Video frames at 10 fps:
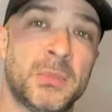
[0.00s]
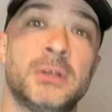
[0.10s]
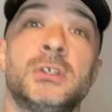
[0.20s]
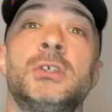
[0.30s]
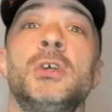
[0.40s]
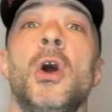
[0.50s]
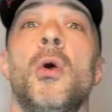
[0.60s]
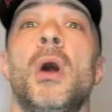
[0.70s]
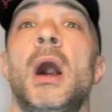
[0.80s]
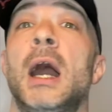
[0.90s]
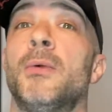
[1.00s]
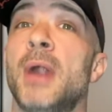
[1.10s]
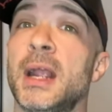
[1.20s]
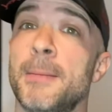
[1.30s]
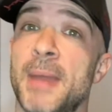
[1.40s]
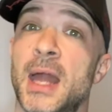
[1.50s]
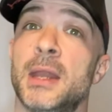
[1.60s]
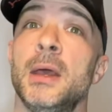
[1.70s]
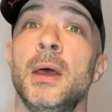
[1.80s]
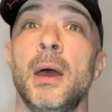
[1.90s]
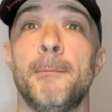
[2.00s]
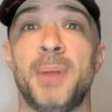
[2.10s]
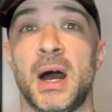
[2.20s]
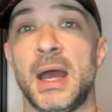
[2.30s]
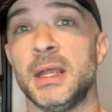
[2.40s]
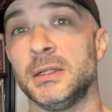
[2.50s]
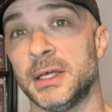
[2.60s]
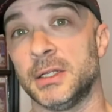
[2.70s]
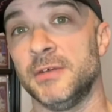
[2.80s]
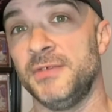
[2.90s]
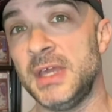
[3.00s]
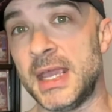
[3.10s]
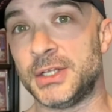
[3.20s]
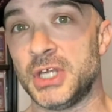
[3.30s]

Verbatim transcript: So, I recommend buying a little of each.